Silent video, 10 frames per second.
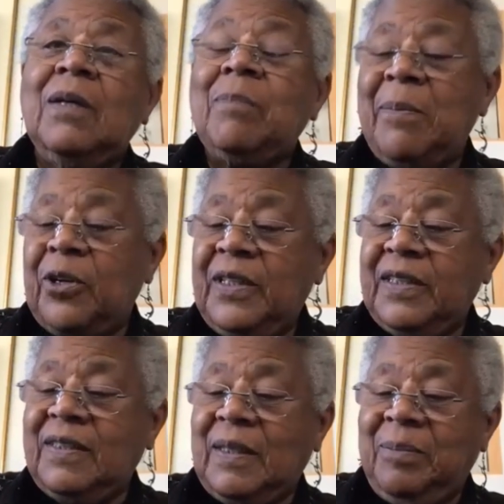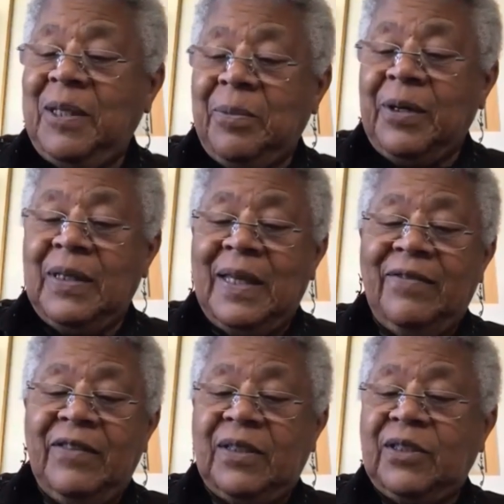my birthday is september
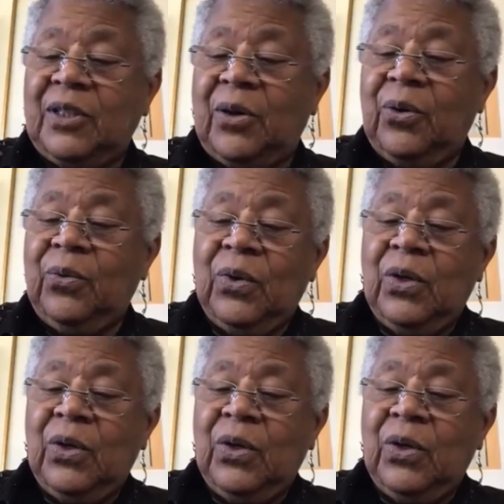11th so